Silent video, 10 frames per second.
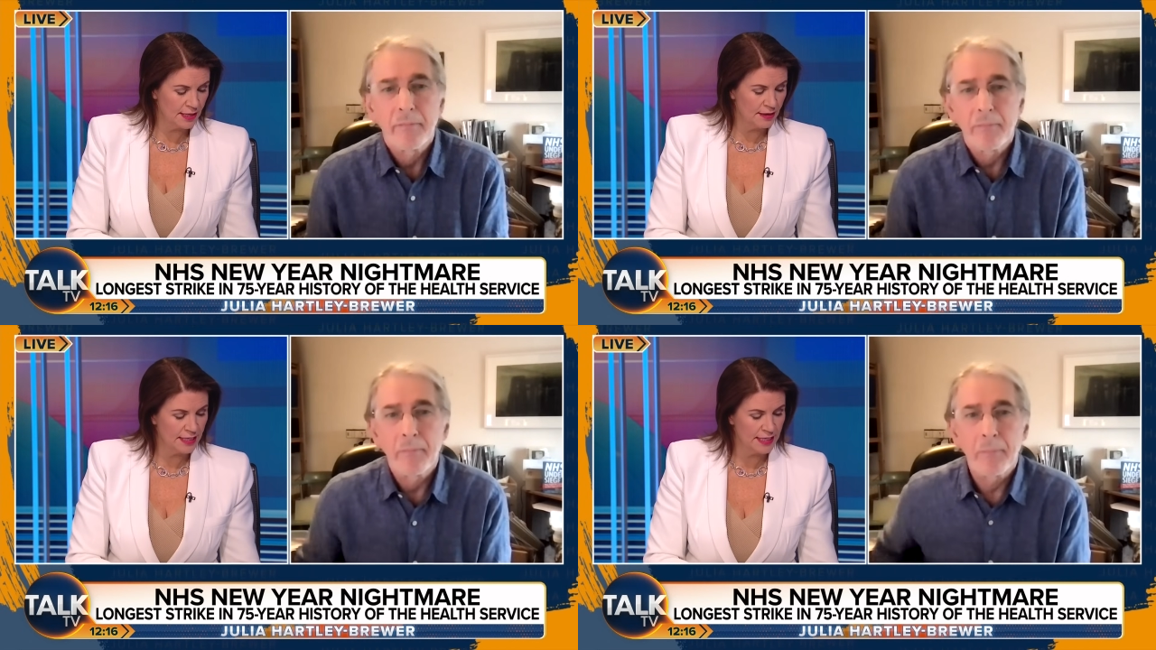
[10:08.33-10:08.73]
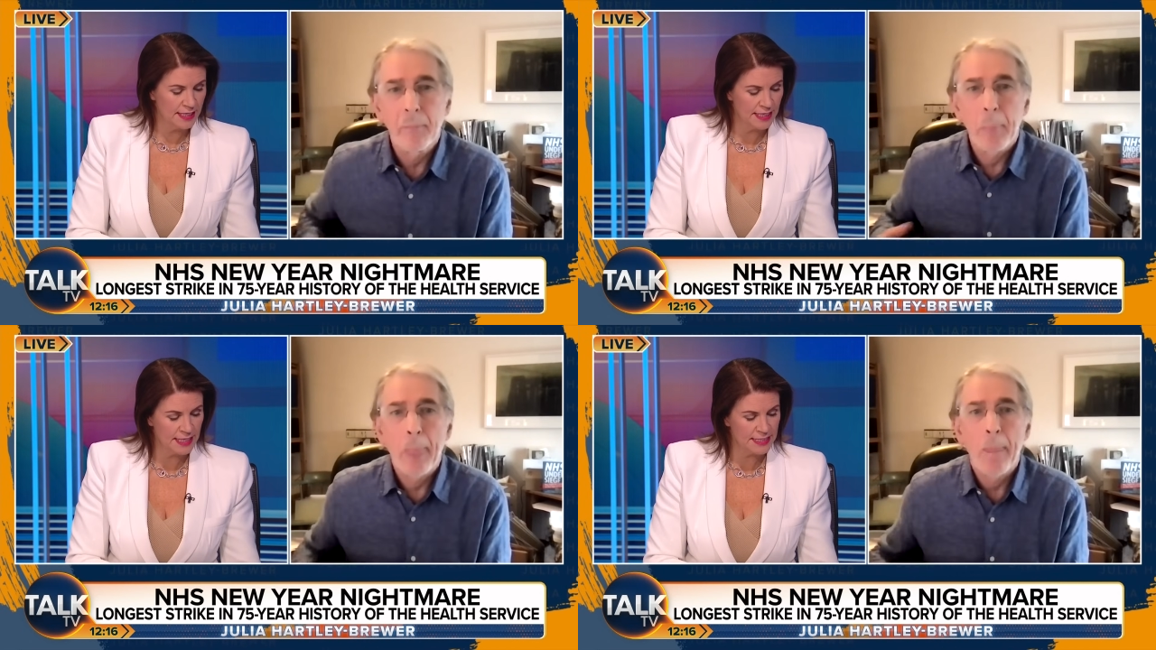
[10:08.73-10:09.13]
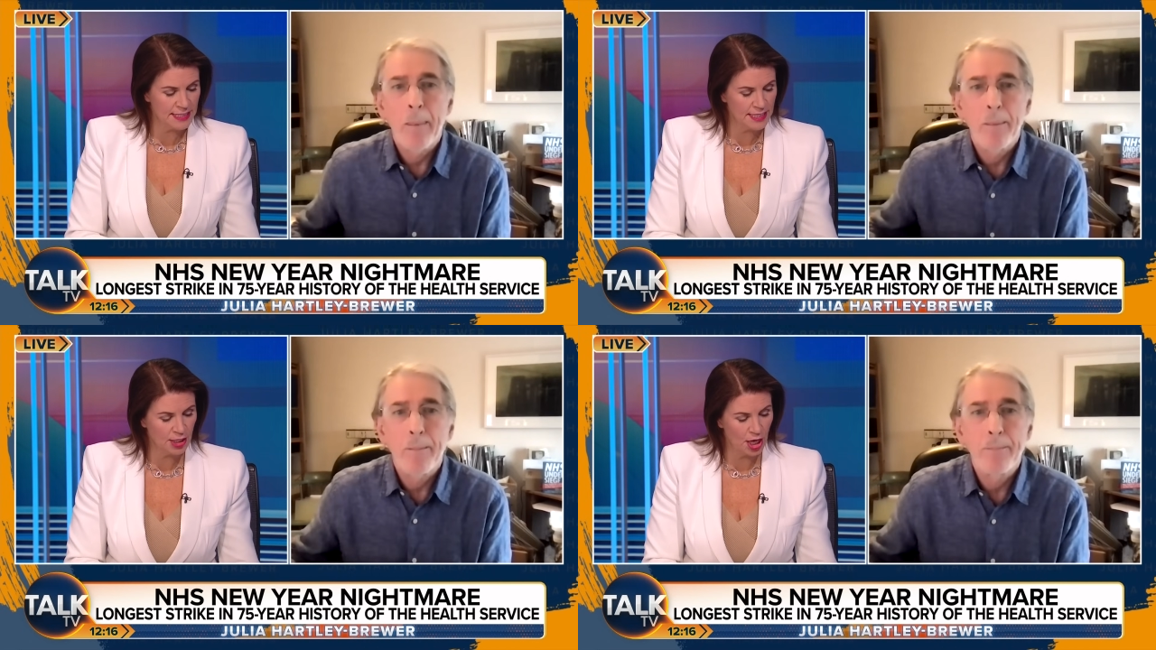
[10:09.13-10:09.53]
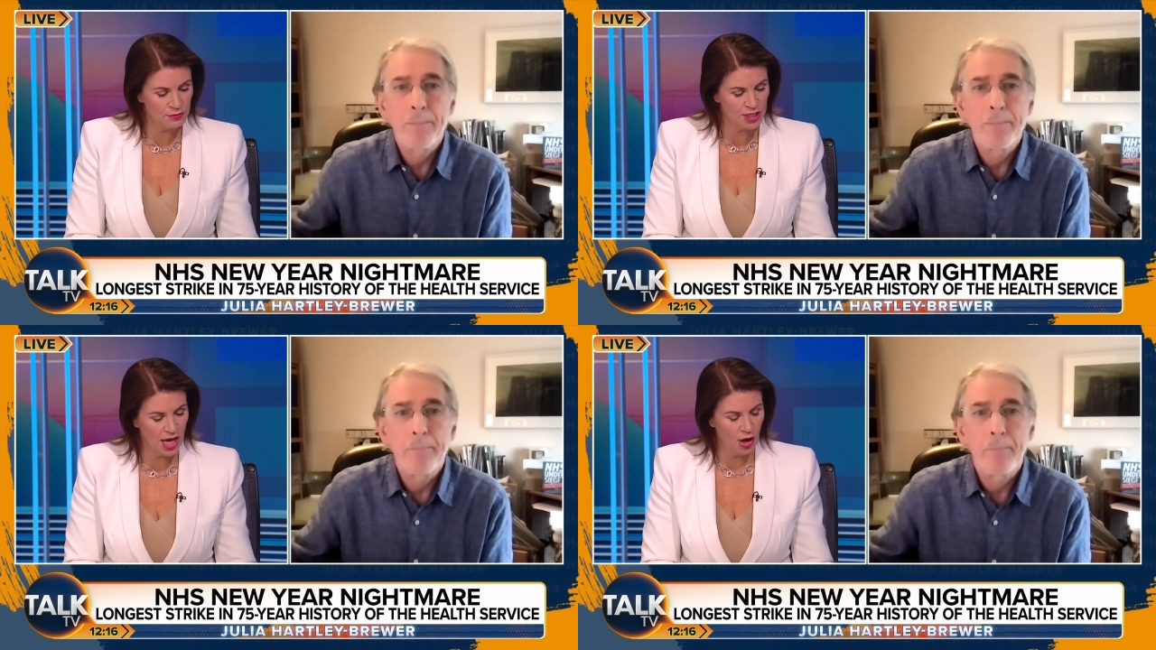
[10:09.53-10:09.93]
Speaker 1: Uh, he is the
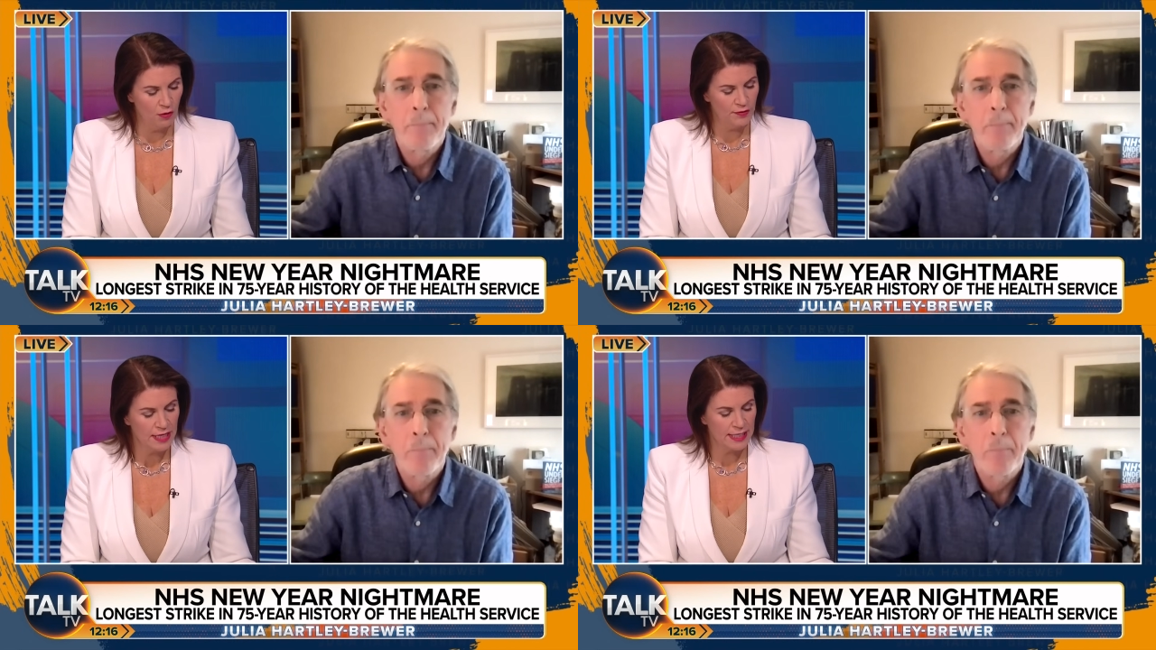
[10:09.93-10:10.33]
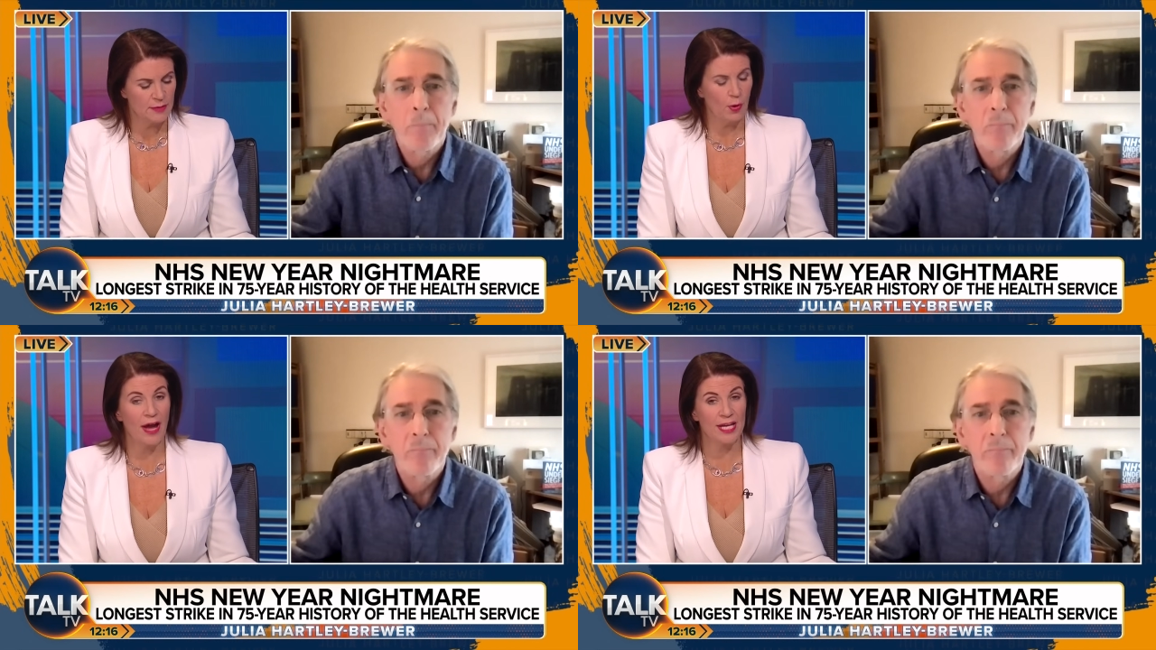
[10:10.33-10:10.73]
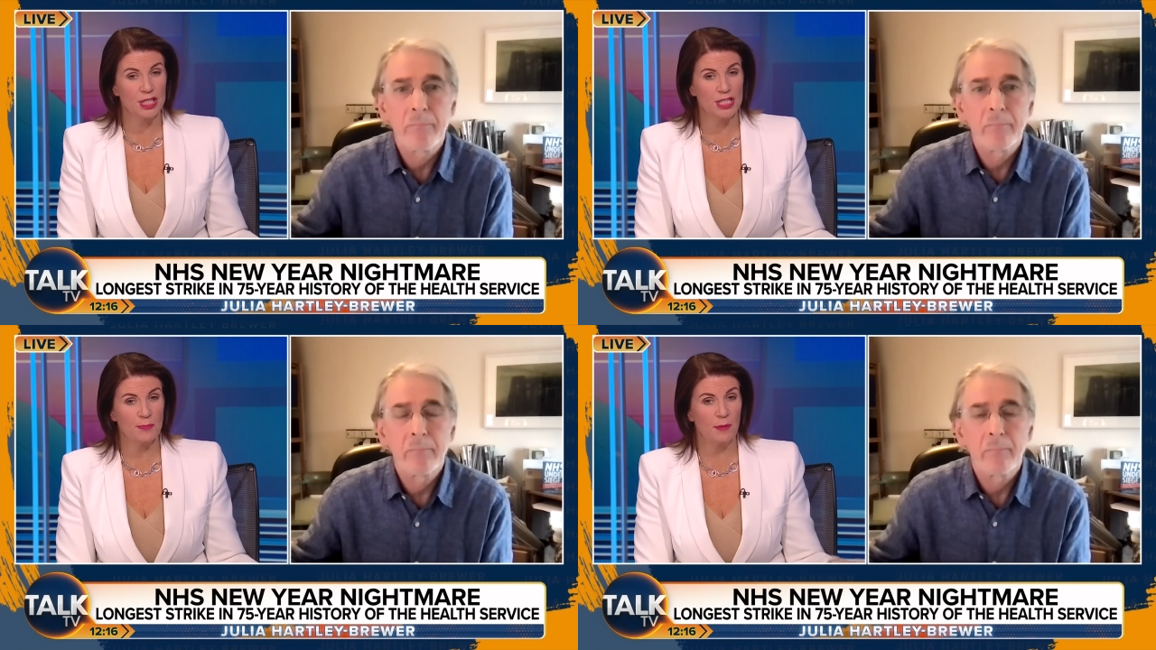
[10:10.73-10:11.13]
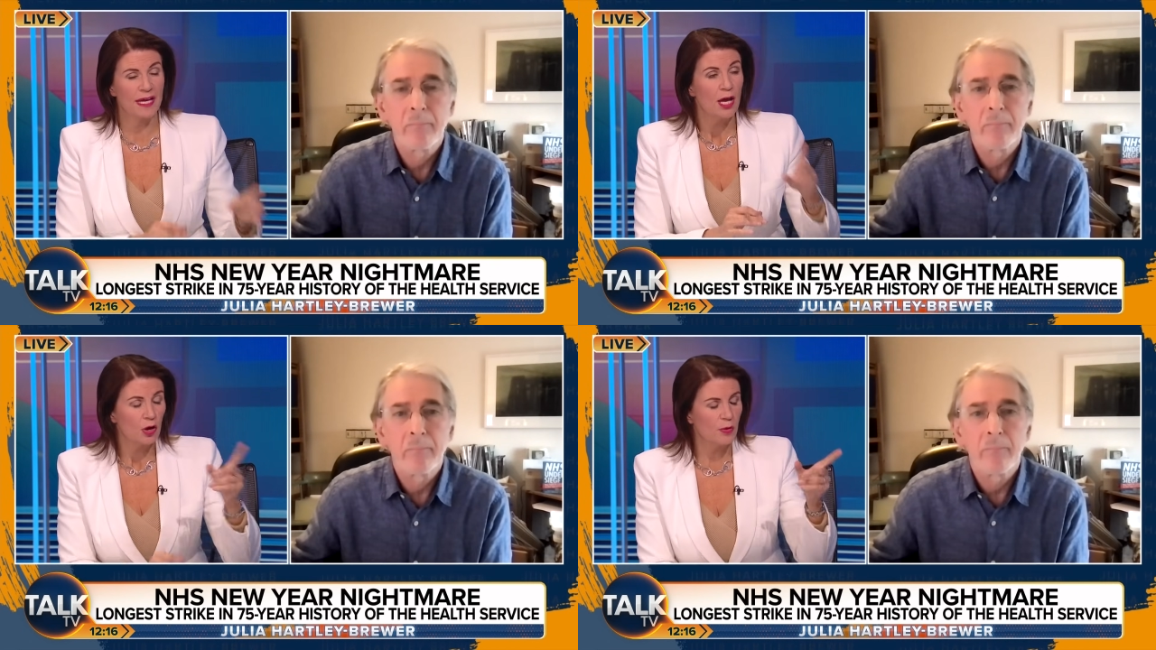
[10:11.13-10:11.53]
co-chair of Keep Our NHS Public.
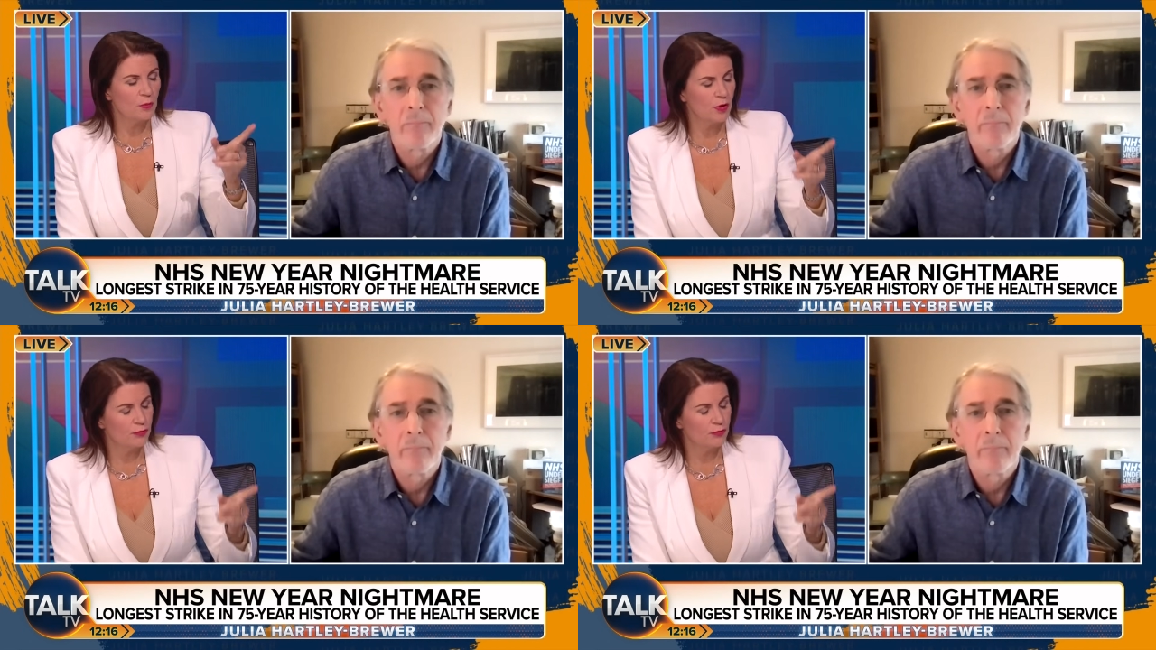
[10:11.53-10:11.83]
Quick